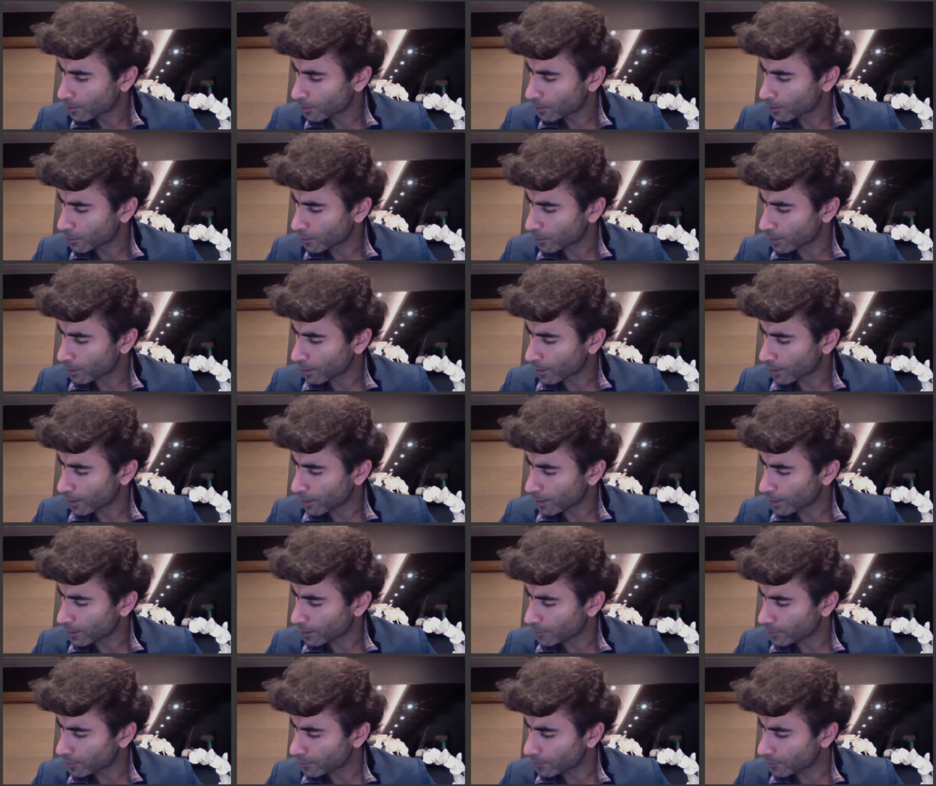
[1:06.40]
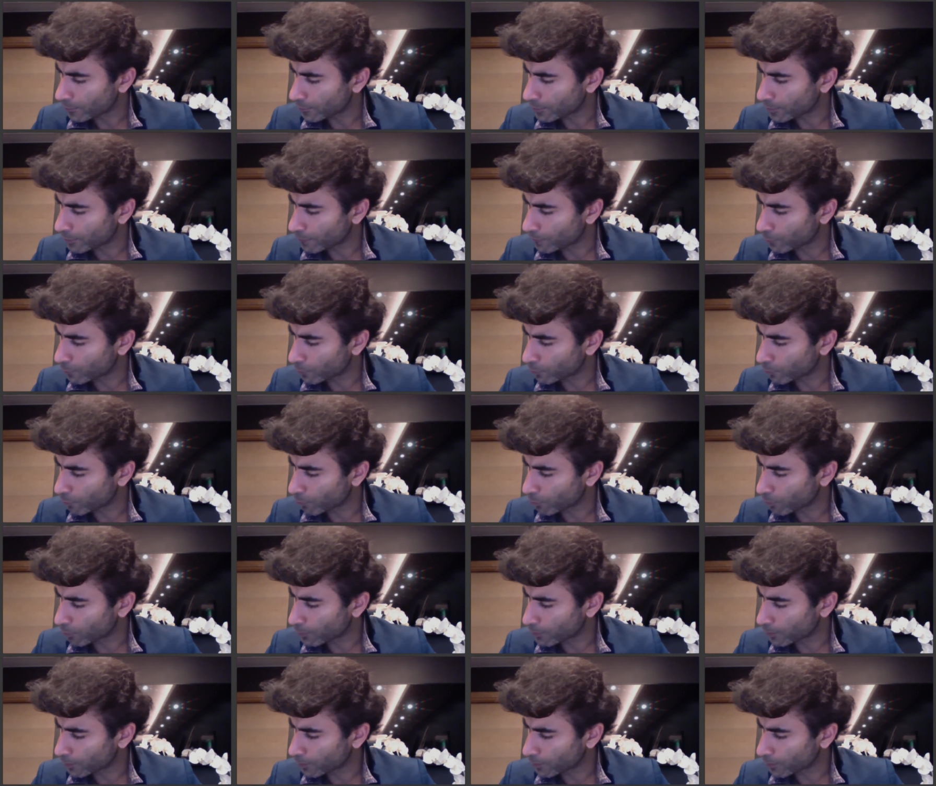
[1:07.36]
okay, let me read a few
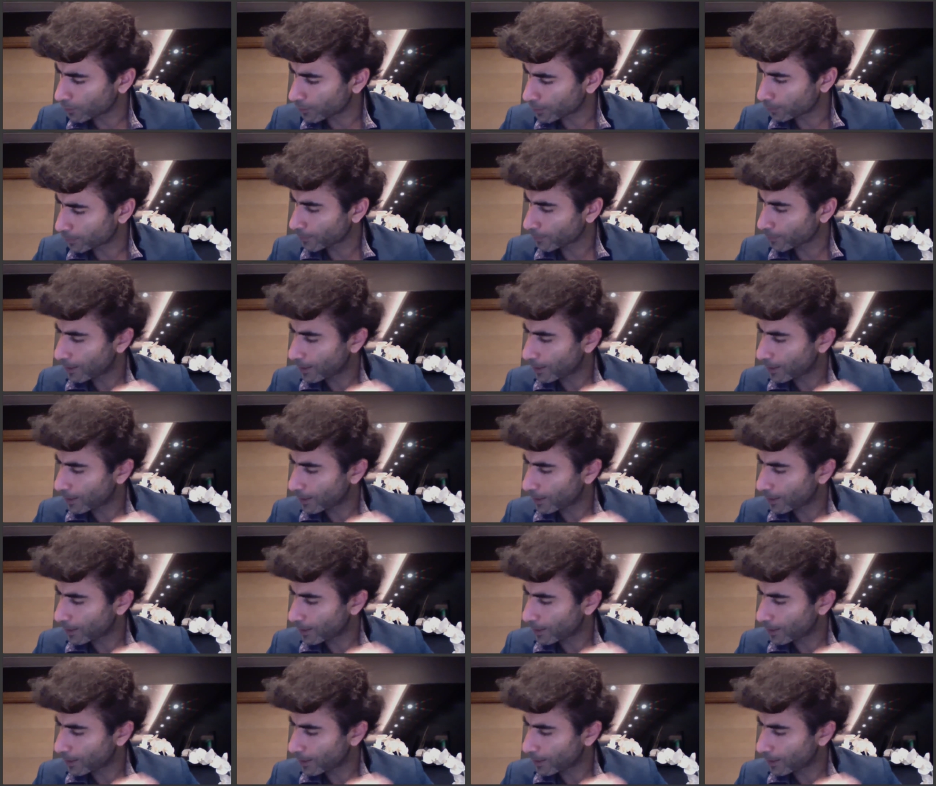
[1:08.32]
more, then I'm going to get